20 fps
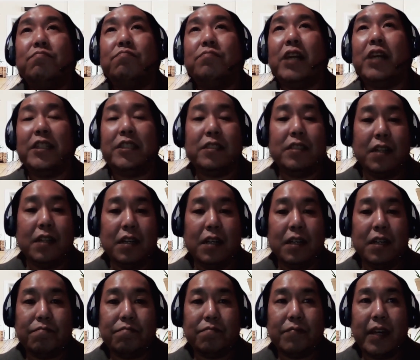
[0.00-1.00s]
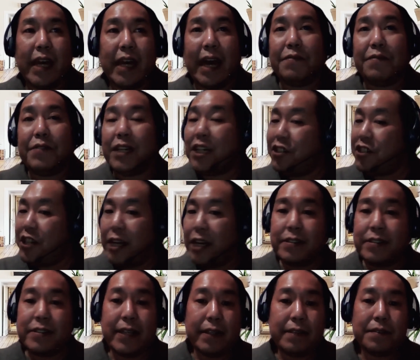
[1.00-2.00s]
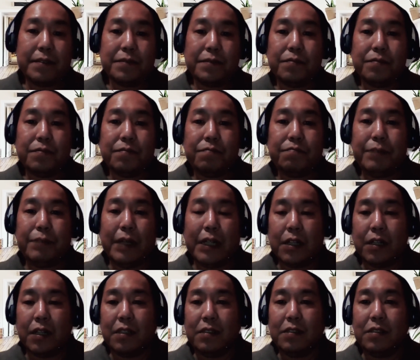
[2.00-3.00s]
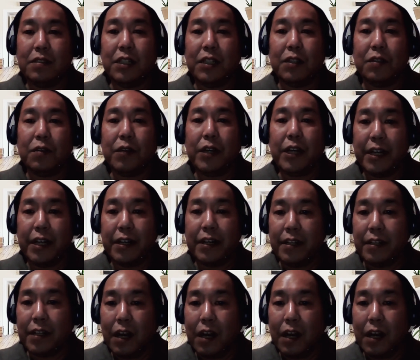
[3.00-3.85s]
it's the having a genset because here in